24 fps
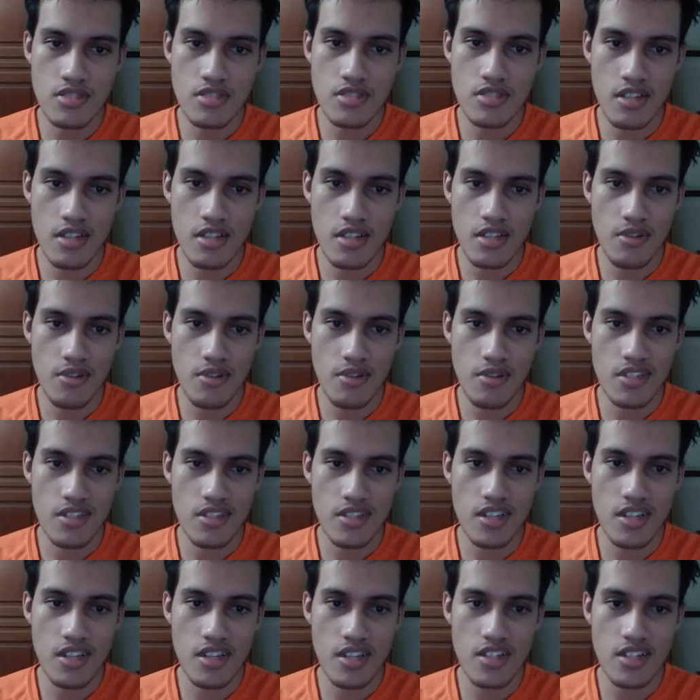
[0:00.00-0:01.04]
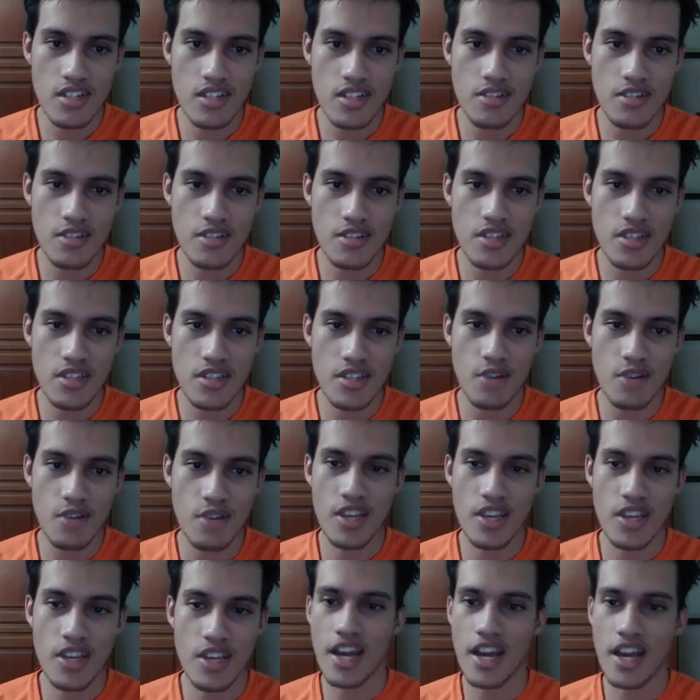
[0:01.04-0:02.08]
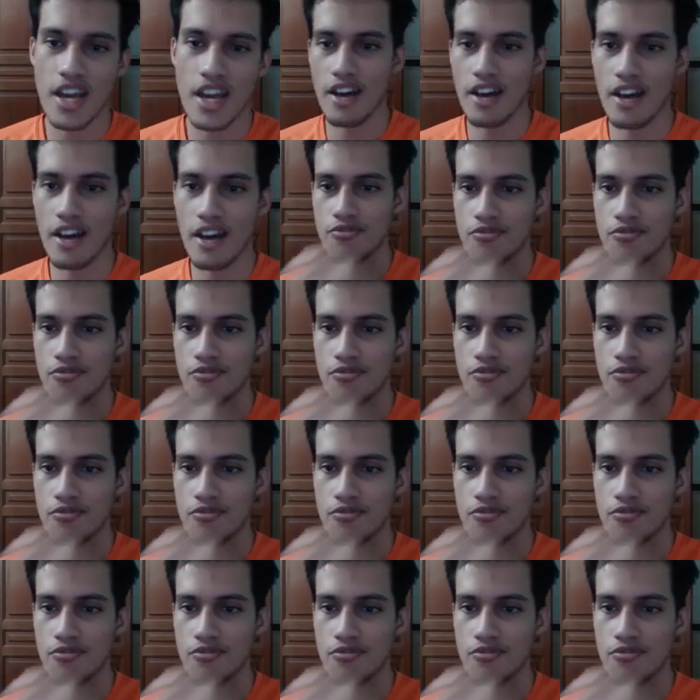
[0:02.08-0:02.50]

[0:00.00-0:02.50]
it means that we have to